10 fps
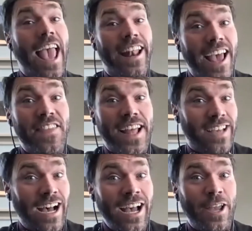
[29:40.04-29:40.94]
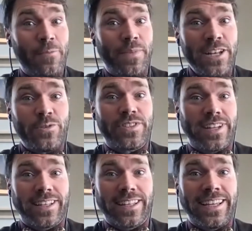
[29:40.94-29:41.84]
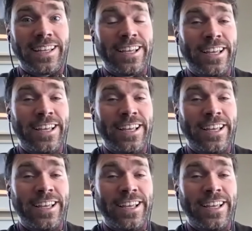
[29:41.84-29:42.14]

and at that time, interestingly,